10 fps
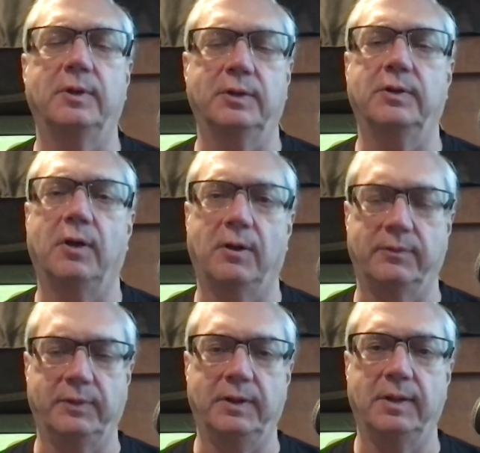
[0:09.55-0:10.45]
Guitar
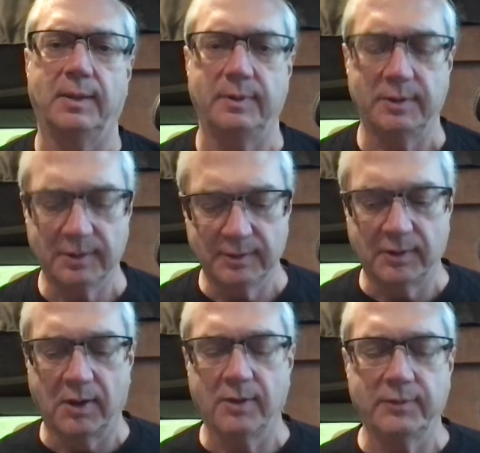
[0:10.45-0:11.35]
V. I'm in the
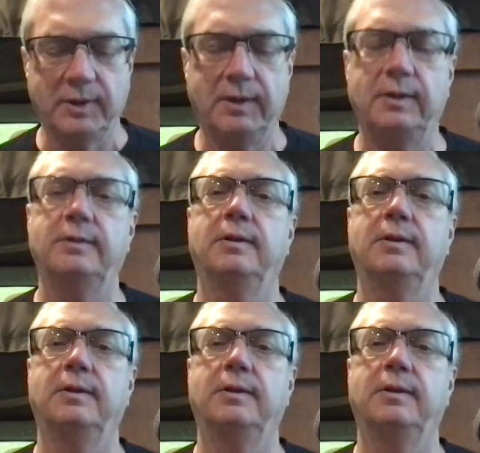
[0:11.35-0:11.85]
Guitar V